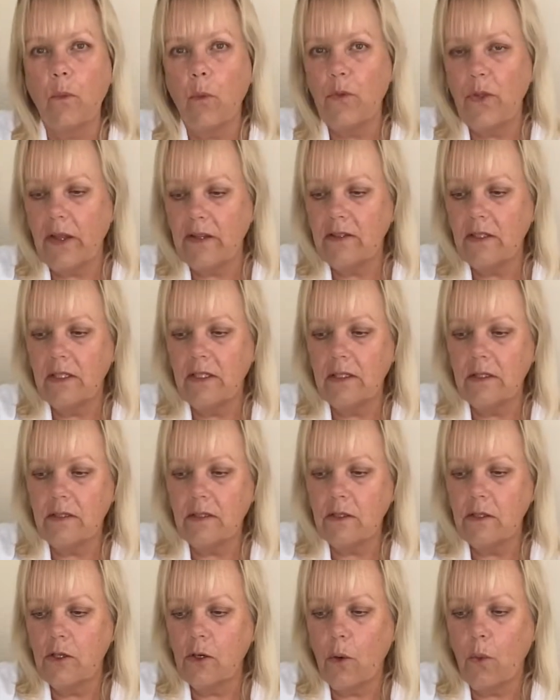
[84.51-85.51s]
that
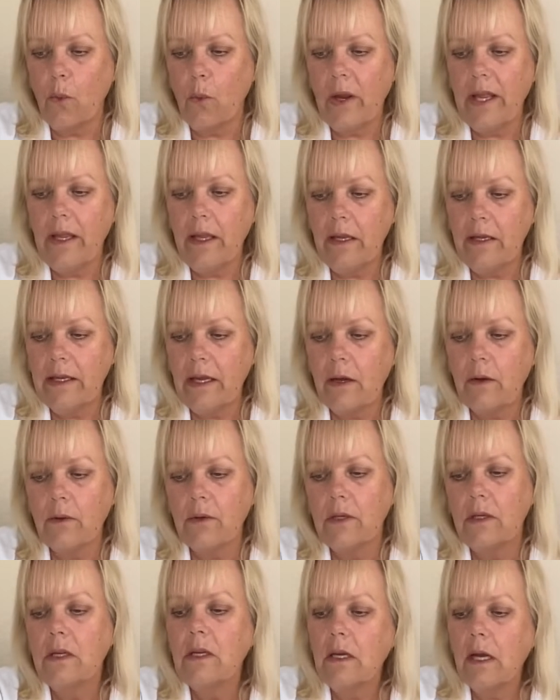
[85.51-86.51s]
is, way
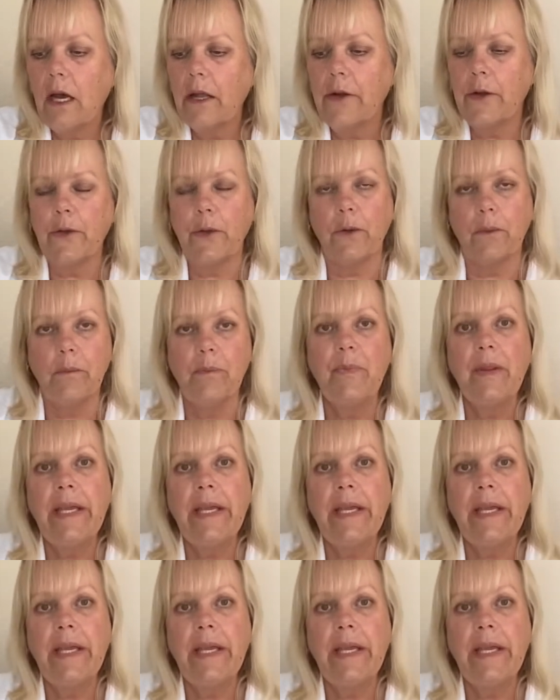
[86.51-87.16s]
down under.